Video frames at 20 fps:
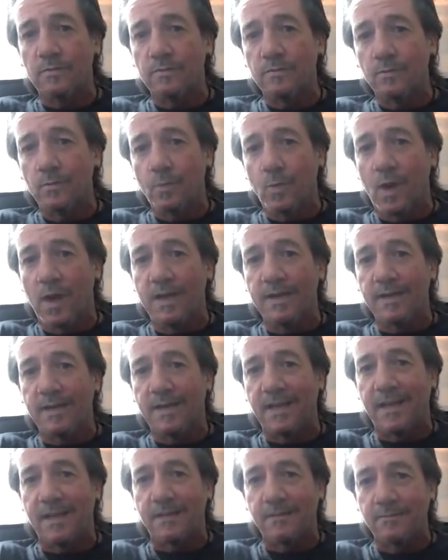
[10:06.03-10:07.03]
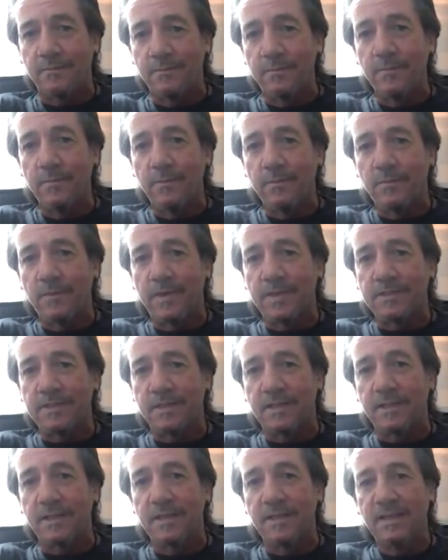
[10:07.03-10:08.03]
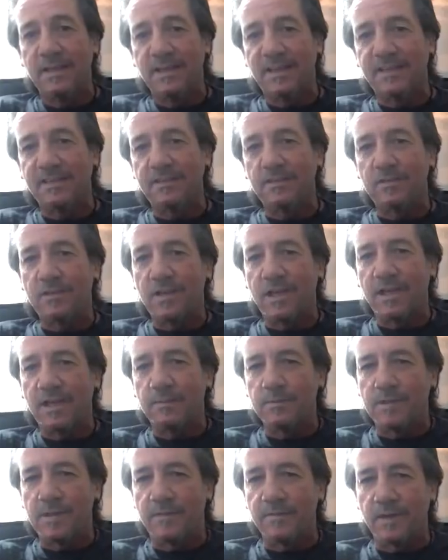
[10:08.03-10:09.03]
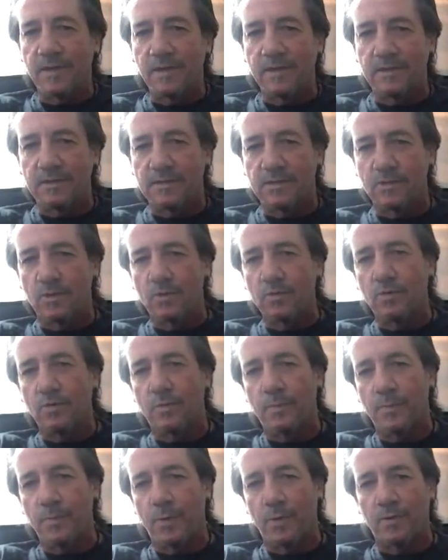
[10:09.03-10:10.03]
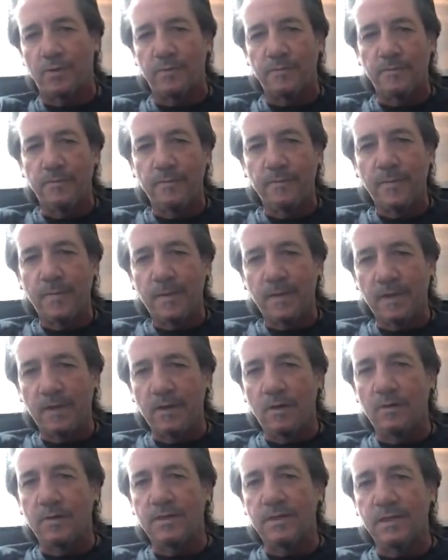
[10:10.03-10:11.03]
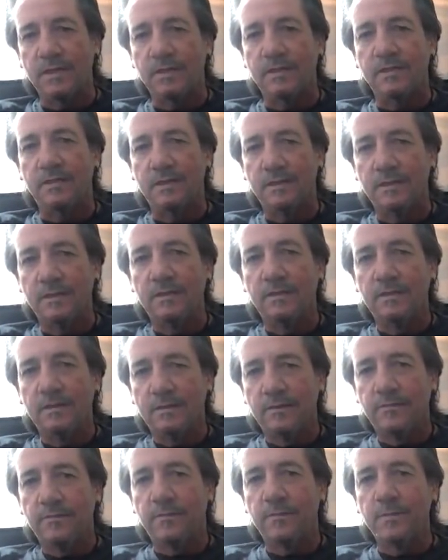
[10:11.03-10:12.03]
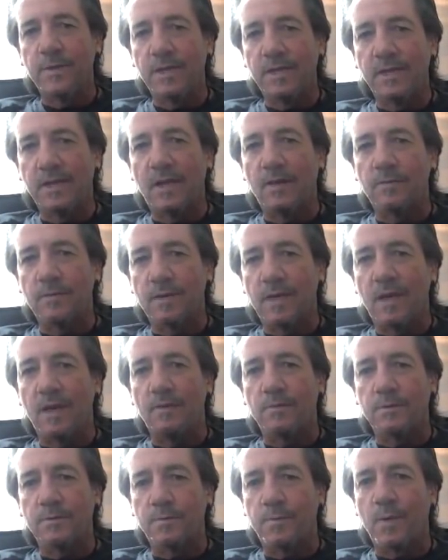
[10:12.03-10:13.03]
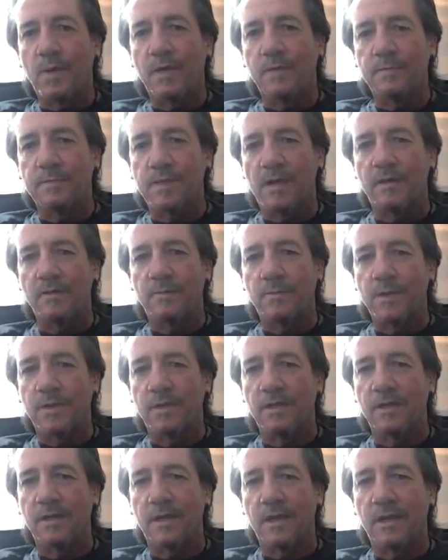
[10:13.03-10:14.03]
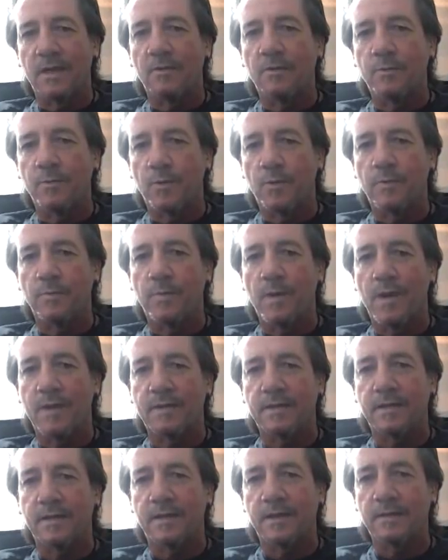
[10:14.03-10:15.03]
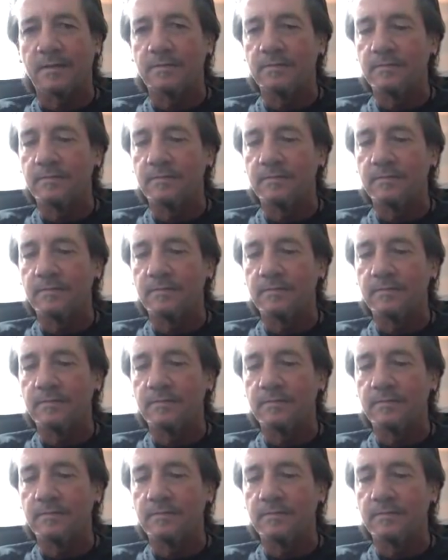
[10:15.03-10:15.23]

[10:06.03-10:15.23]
wide again, virtually, and he looked like he was having a little sulk up. But, you know, yeah. I think for me, I would play him down the middle again. I would put him back there,